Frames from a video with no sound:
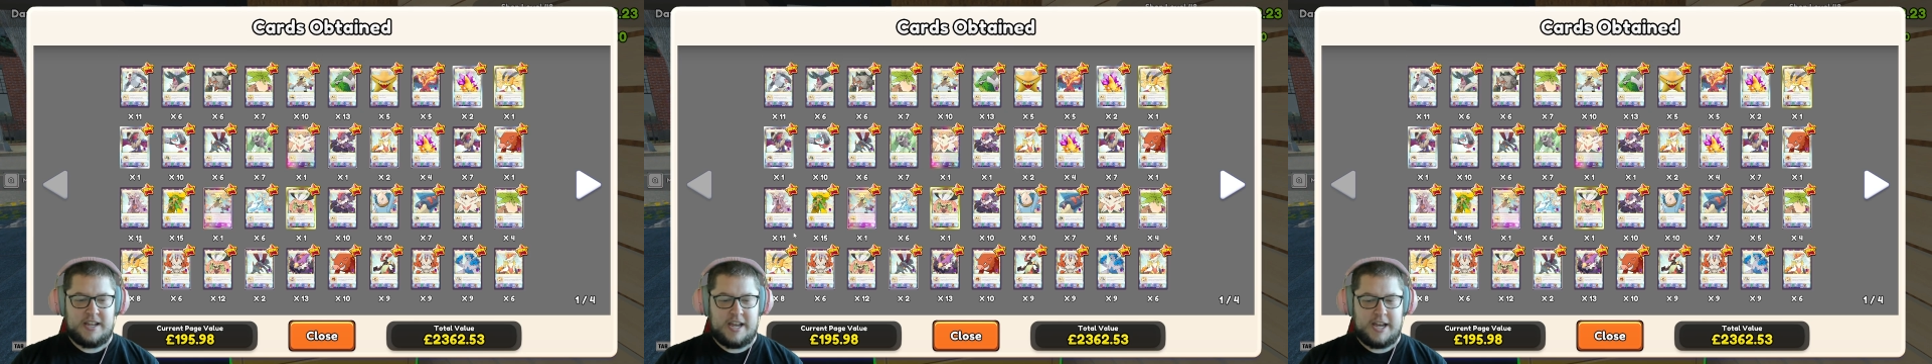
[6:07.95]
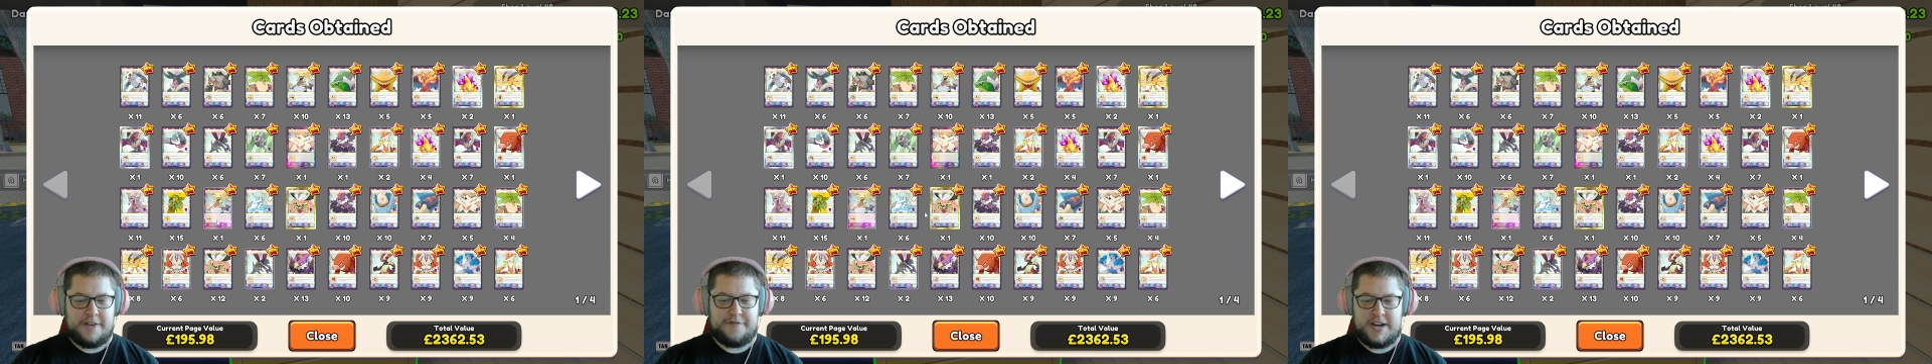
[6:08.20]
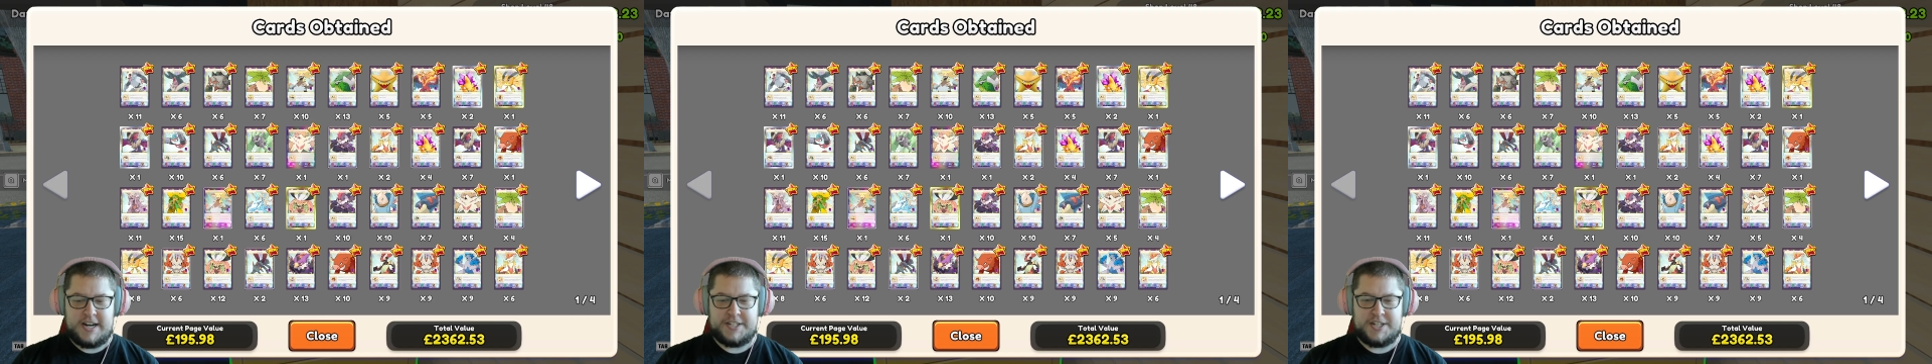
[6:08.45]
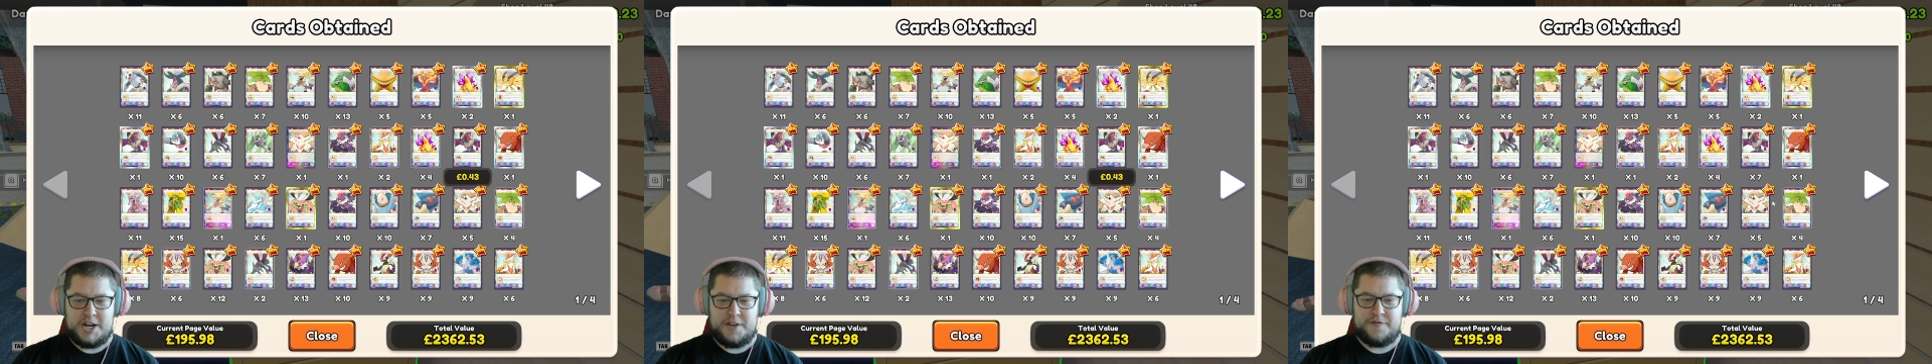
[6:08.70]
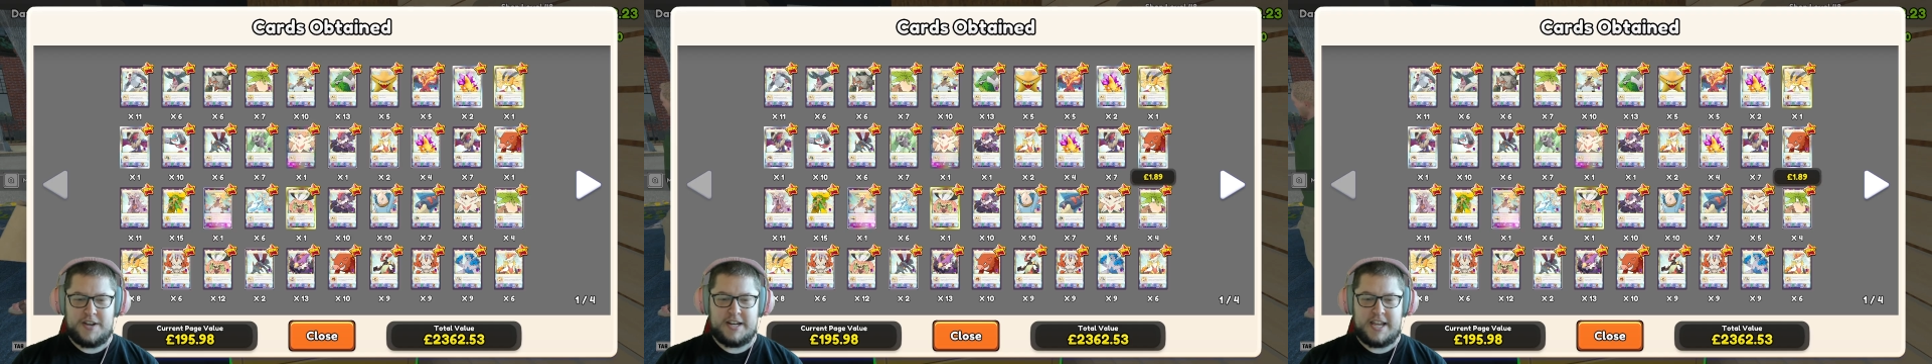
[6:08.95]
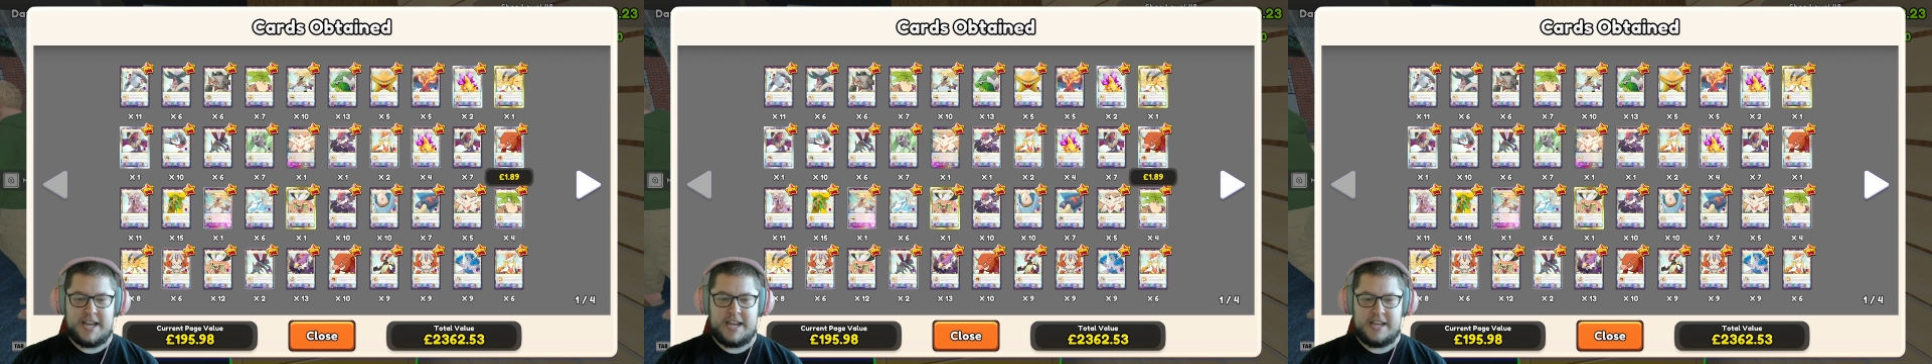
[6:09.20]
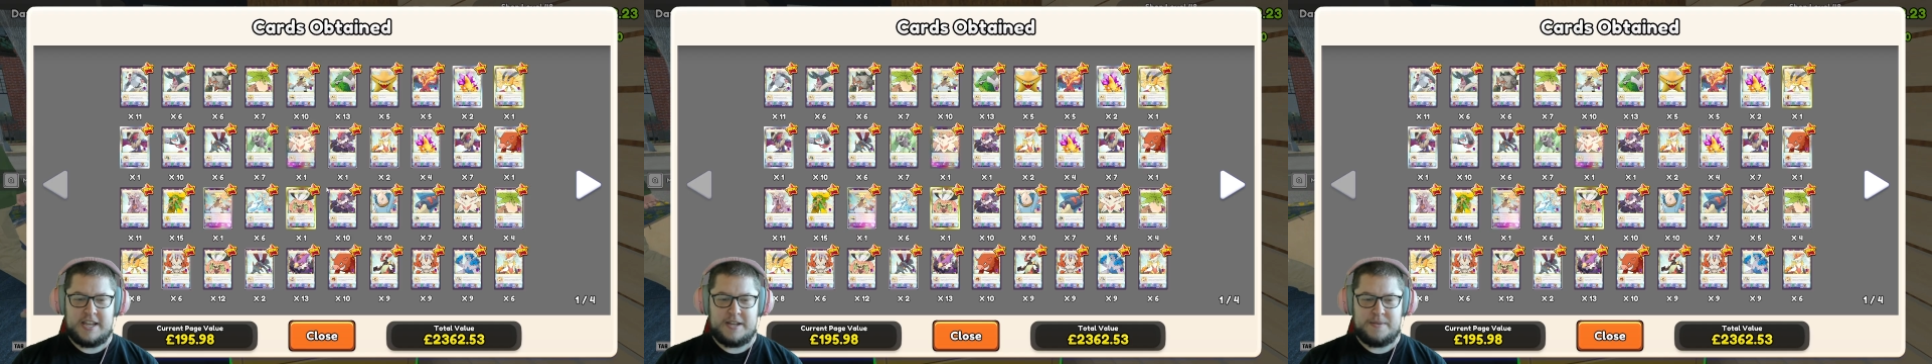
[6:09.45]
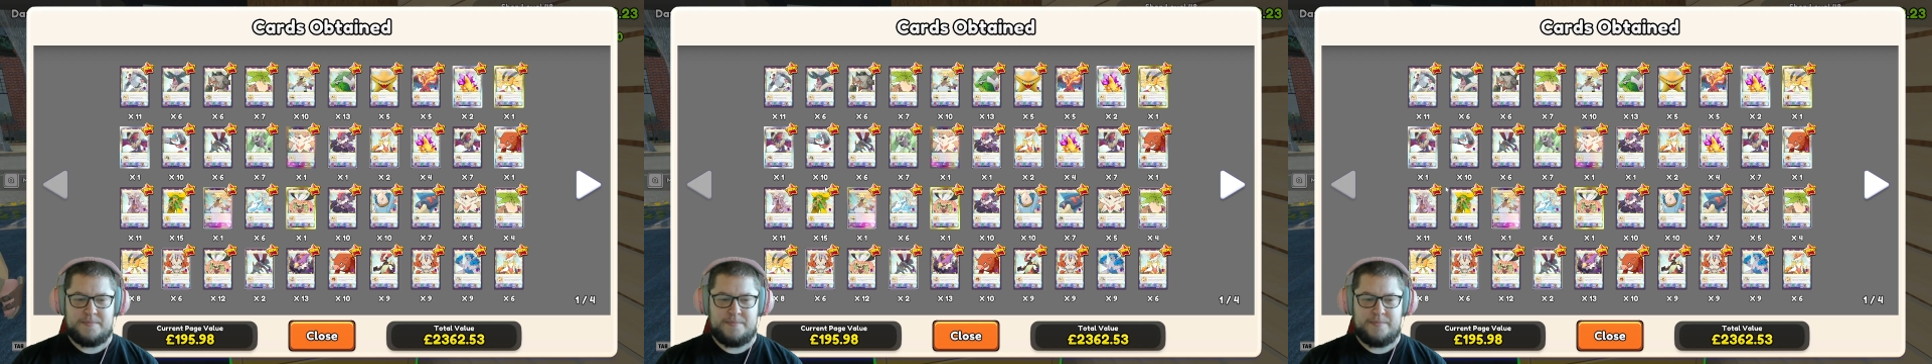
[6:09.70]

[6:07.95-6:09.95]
I think that's the only thing they